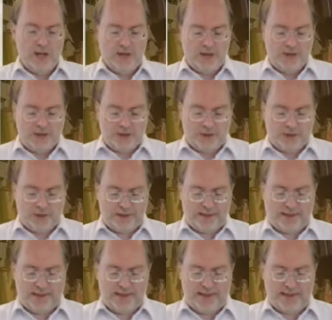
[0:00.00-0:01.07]
that will
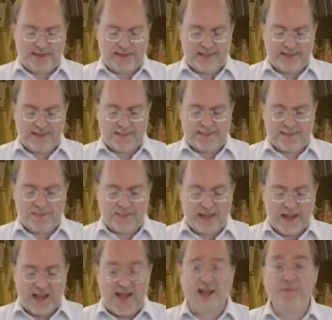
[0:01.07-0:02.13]
take
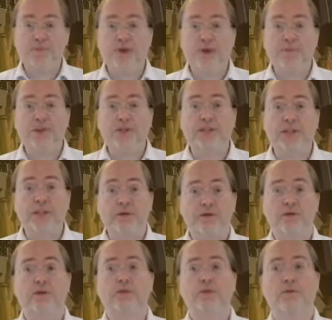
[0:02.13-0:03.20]
everybody
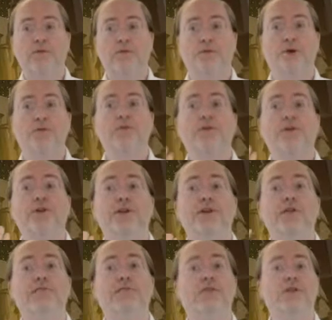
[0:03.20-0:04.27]
from the
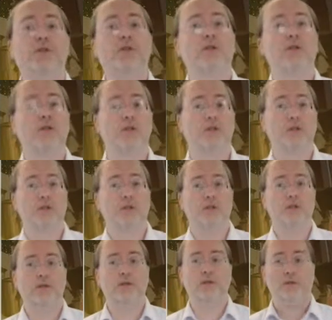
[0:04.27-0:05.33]
input
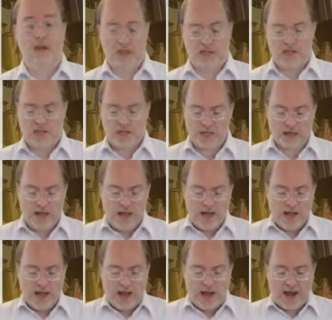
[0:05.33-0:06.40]
marking,
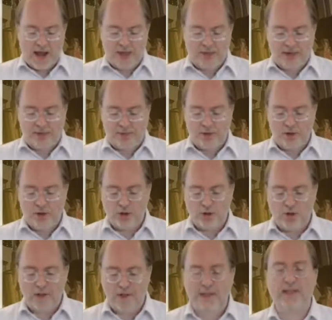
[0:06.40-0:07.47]
and that will
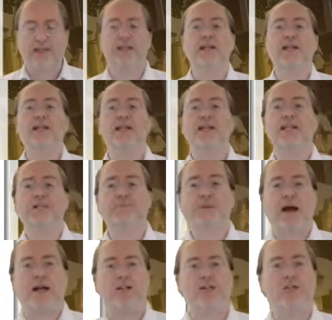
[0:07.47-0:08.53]
automatically
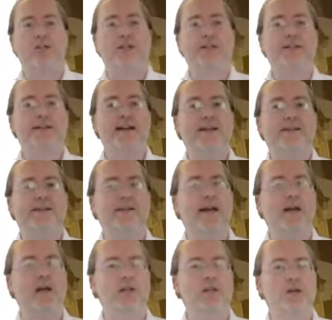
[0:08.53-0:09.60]
dispatch yes
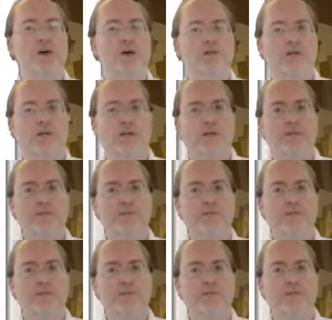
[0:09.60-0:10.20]
and no's